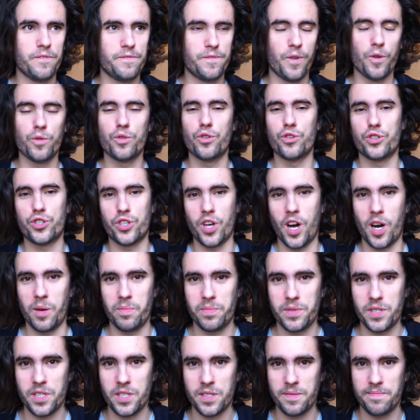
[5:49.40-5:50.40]

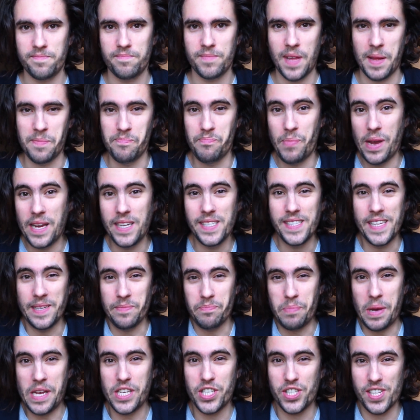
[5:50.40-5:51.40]
photoshopped, and
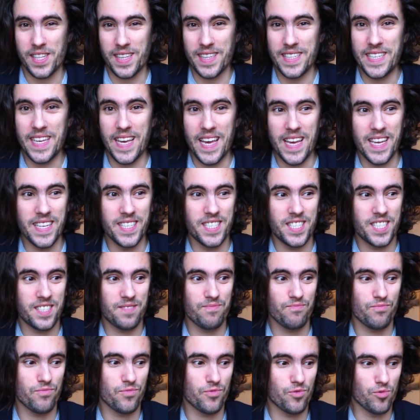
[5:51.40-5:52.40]
painting basically
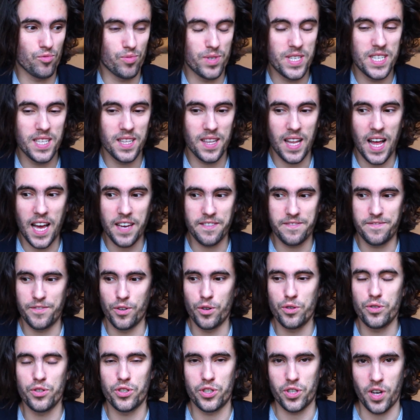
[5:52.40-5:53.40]
is real life
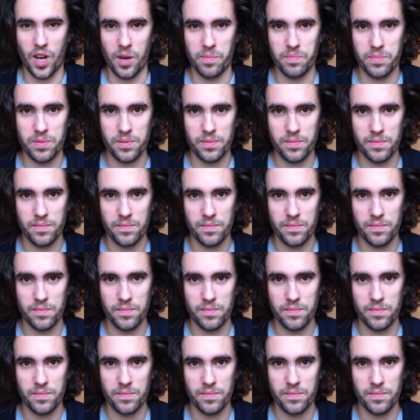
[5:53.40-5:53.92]
Photoshop,